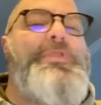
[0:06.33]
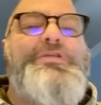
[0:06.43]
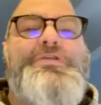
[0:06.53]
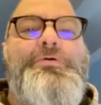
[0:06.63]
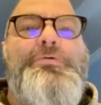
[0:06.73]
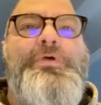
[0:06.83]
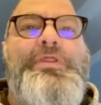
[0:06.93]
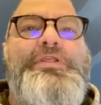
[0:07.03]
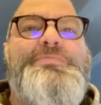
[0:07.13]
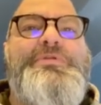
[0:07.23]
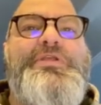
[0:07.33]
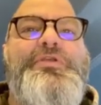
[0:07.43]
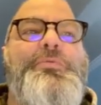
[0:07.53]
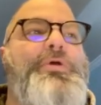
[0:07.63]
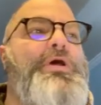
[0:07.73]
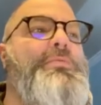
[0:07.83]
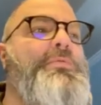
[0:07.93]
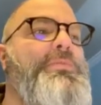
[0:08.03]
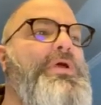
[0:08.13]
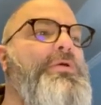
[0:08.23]
So in this particular
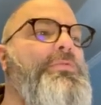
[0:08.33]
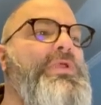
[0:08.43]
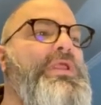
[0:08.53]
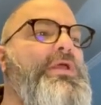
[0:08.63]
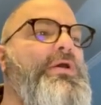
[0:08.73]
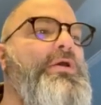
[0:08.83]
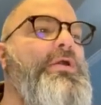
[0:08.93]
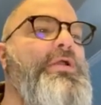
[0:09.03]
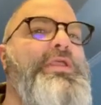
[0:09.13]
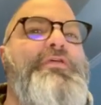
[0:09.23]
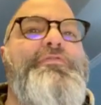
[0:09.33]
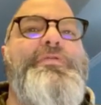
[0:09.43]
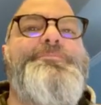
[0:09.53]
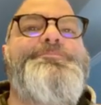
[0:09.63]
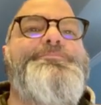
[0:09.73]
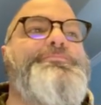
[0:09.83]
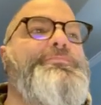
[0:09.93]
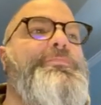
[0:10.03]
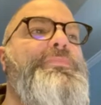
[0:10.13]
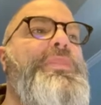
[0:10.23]
problem we are given
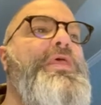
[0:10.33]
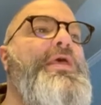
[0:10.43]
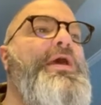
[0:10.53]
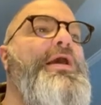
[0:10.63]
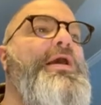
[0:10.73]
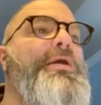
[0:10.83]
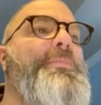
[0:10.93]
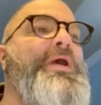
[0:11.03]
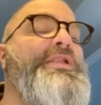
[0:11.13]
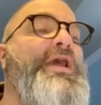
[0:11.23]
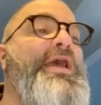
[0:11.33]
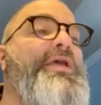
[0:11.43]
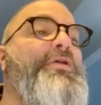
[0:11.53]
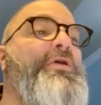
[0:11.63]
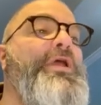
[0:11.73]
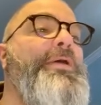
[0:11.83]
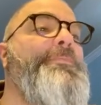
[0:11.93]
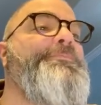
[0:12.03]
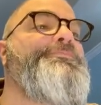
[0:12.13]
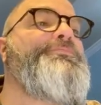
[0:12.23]
a diagram,